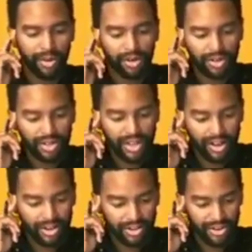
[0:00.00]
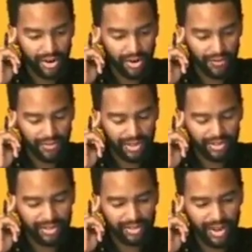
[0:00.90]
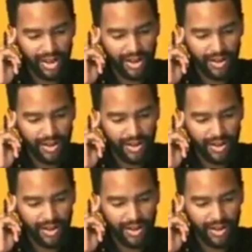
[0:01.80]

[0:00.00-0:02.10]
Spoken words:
Polk County Sheriff. This is